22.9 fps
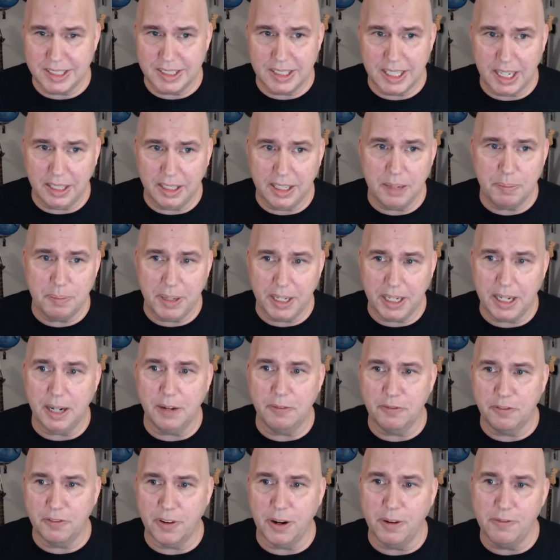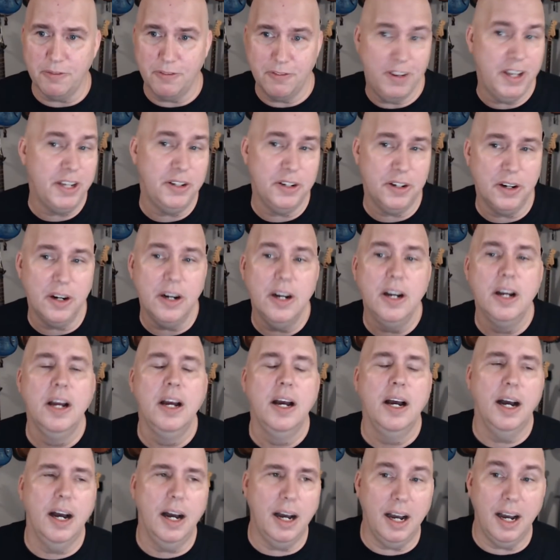Tele pickup from Fender,
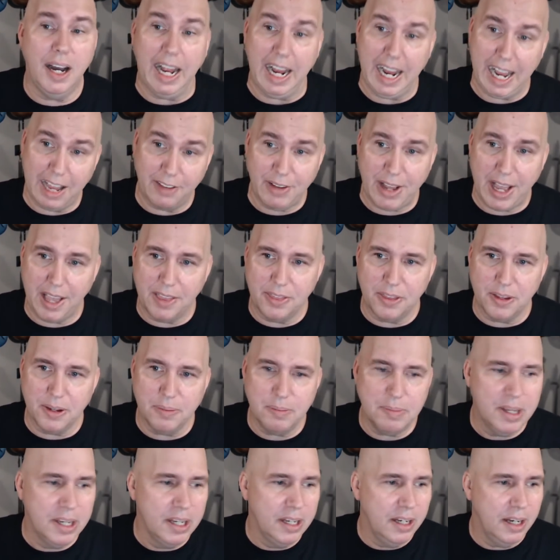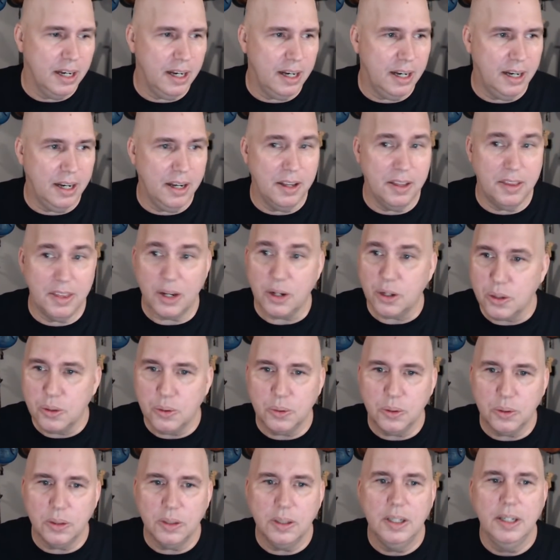uh, I have had them. Uh, they're
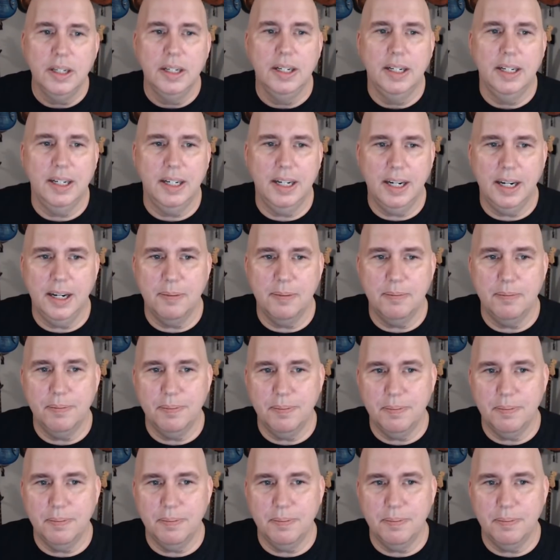cool. Um,